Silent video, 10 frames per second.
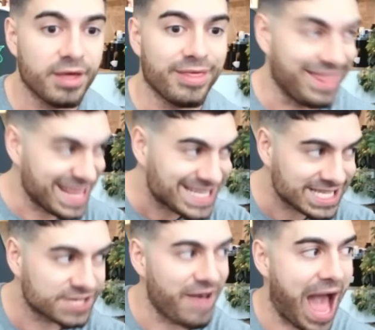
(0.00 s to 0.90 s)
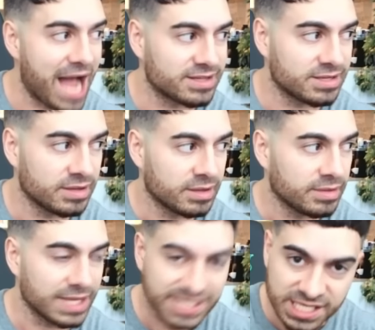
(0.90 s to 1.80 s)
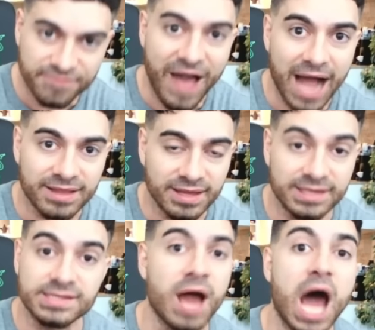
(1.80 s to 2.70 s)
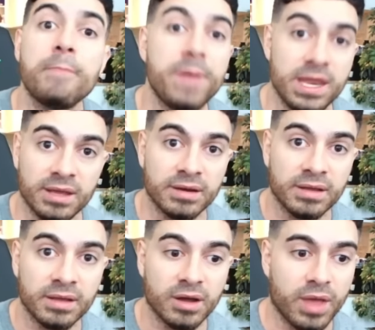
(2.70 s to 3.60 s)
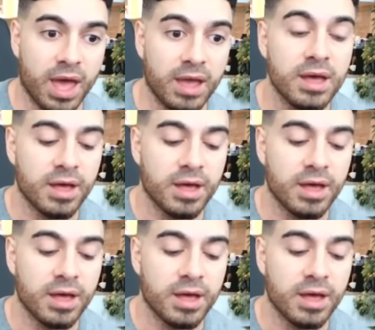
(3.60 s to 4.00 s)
This is fact. This is fact. It's not opinion, okay?